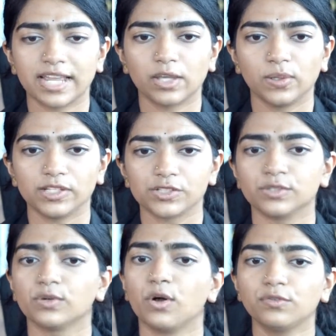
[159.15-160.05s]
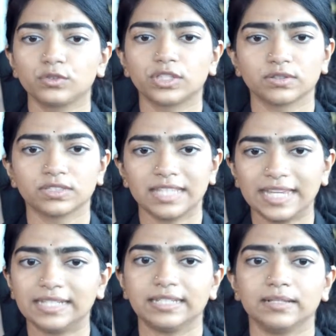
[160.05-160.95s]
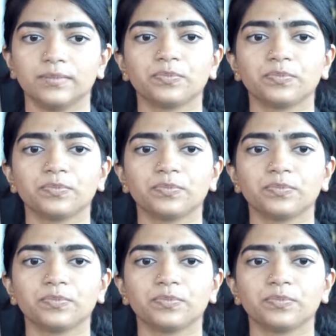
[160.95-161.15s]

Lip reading: Regulation of 2018.